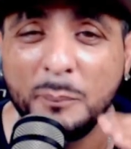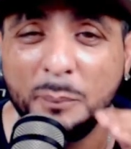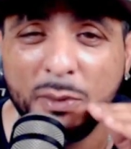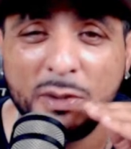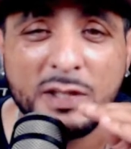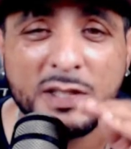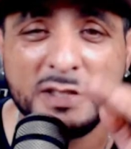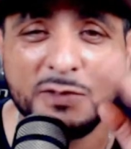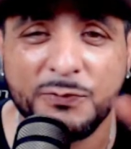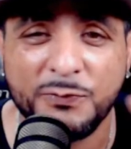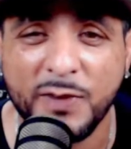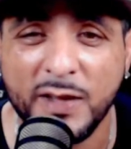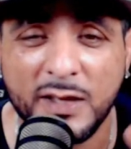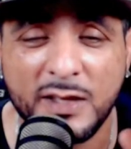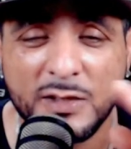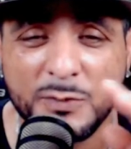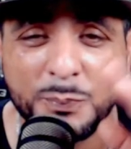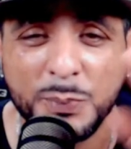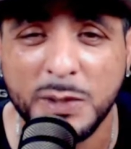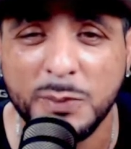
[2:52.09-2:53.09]
but his,
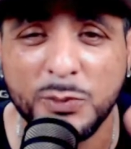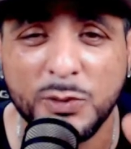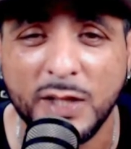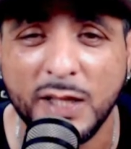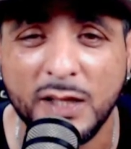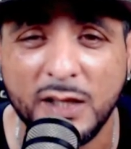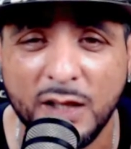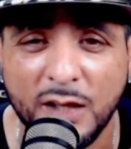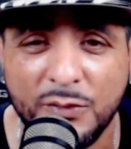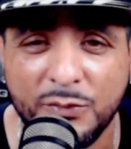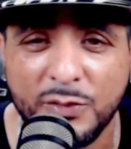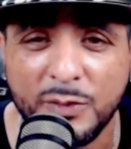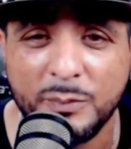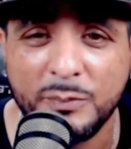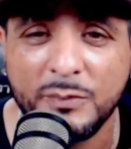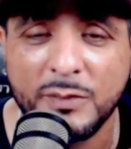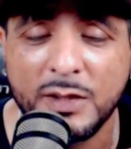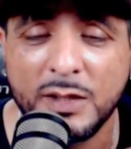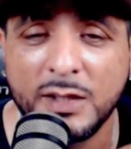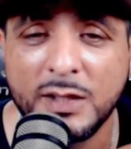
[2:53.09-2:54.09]
his people that love
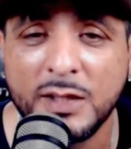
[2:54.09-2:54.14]
him,